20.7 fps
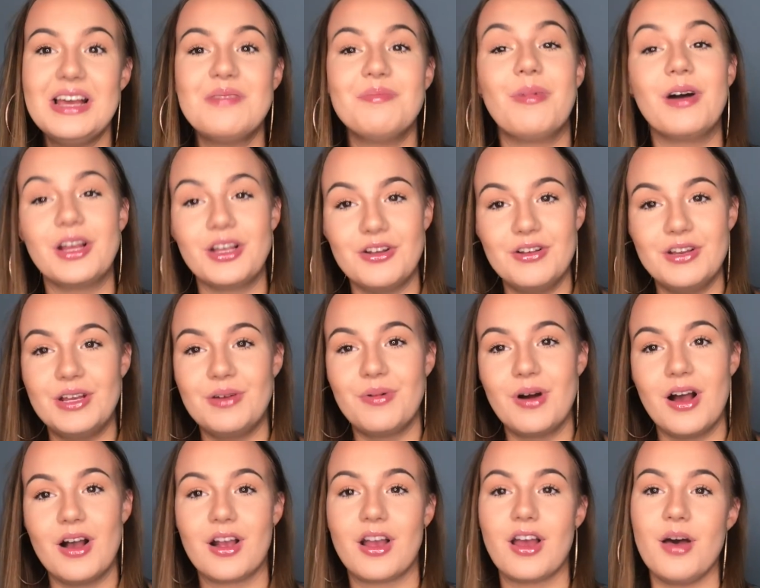My uni
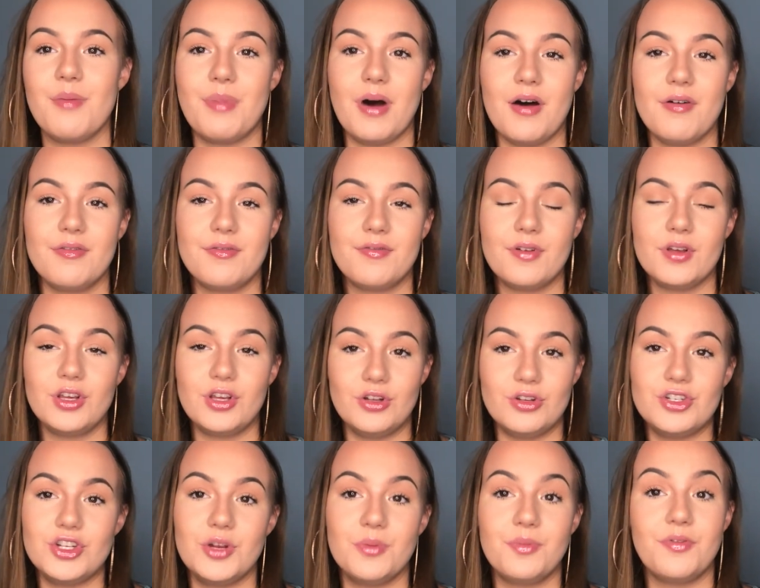work above
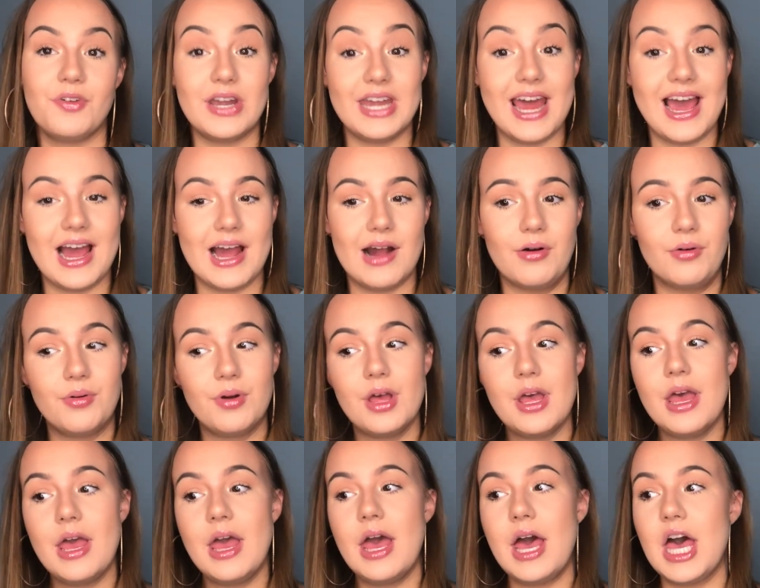YouTube for now,
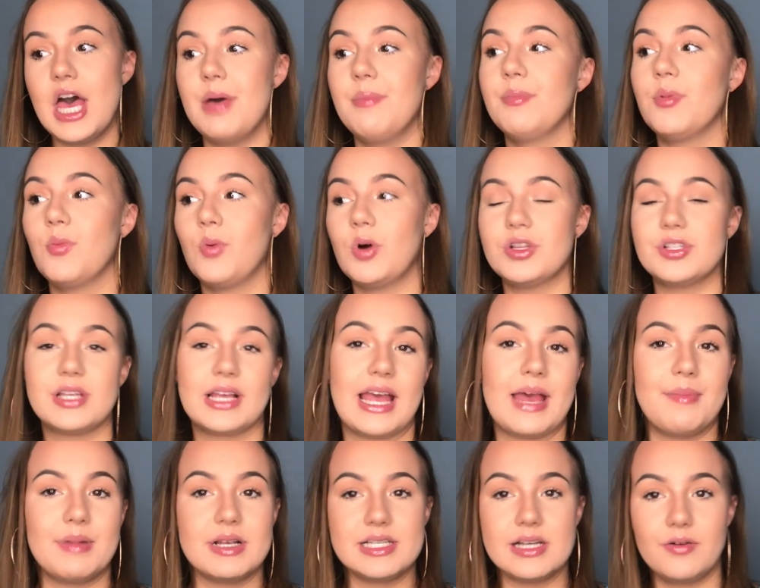but once I
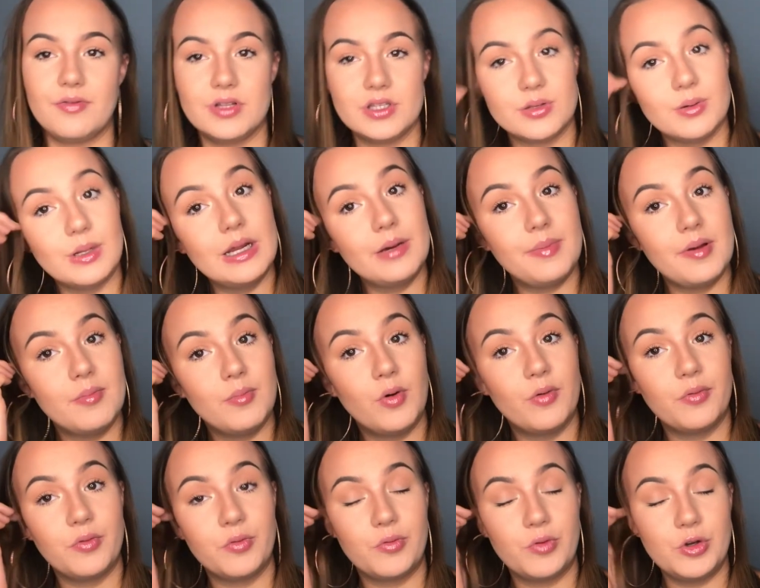get myself into a little bit more
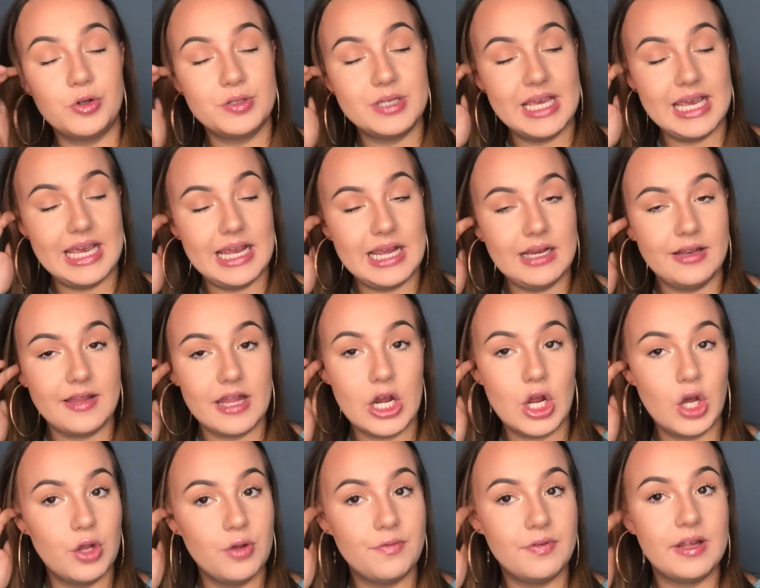of a routine, then
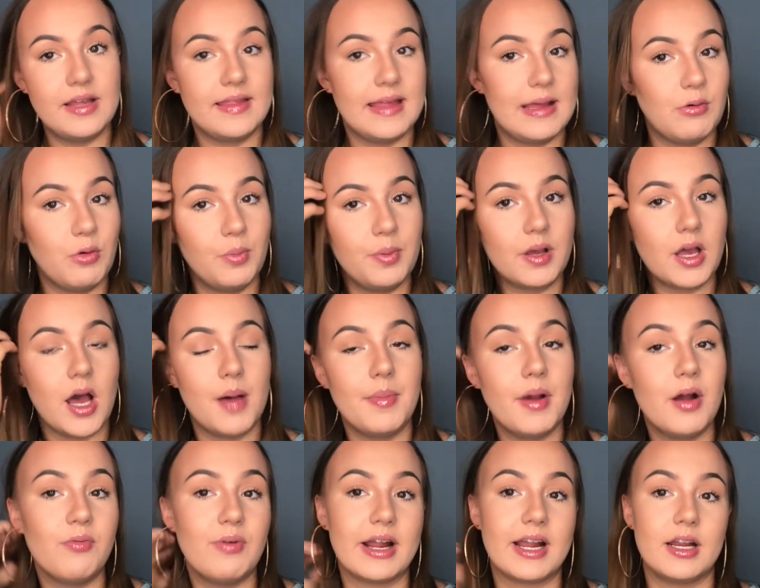hopefully they will become
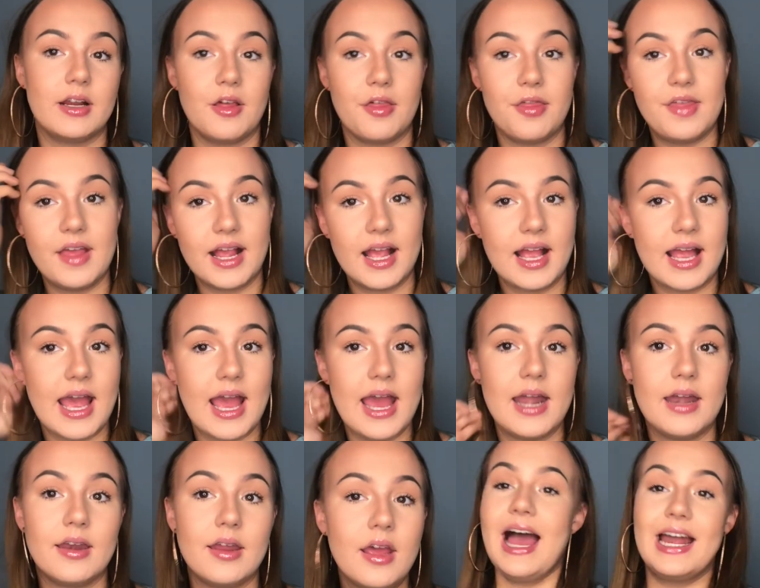a regular thing
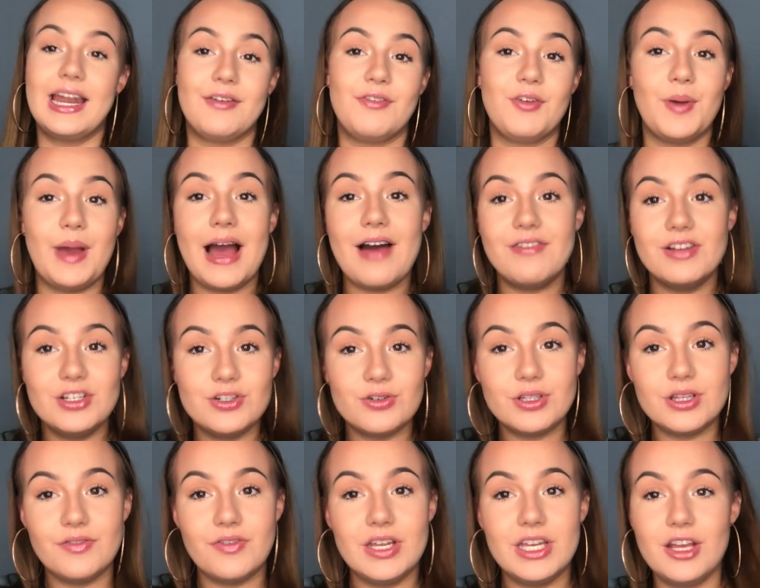again. And if you have enjoyed
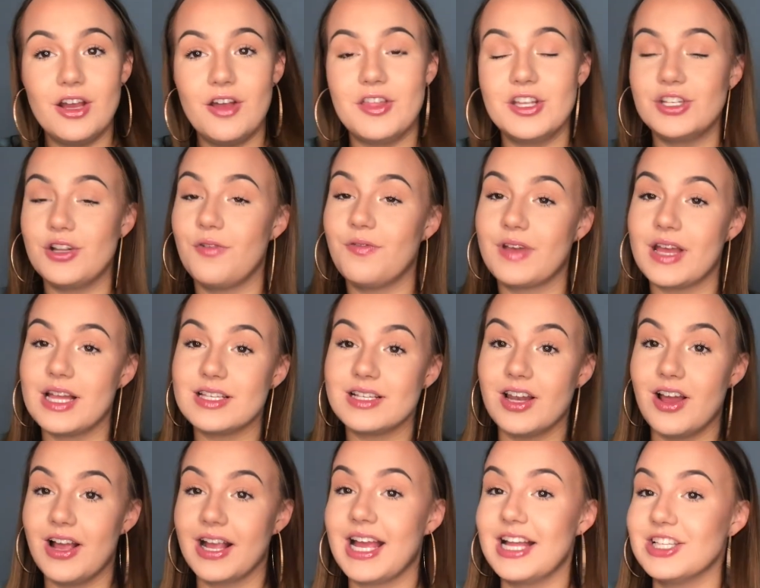the video, then don't forget to
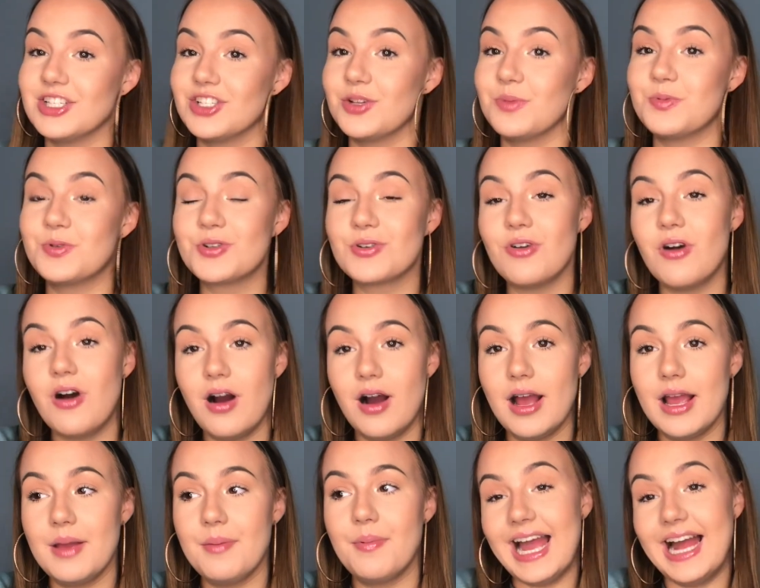like and
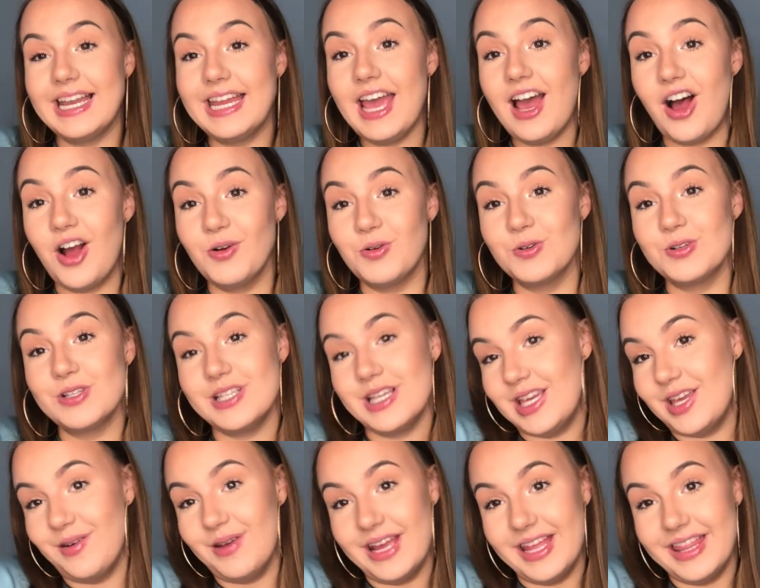subscribe, and yeah, I will see
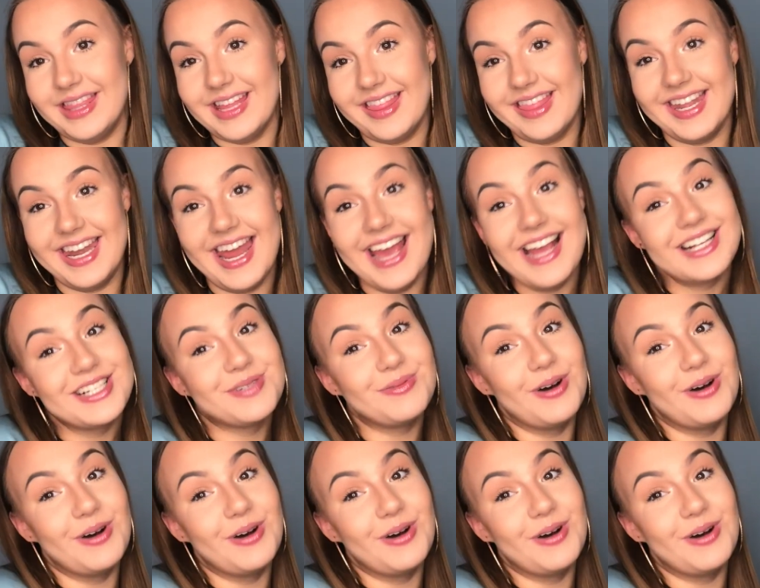you in the next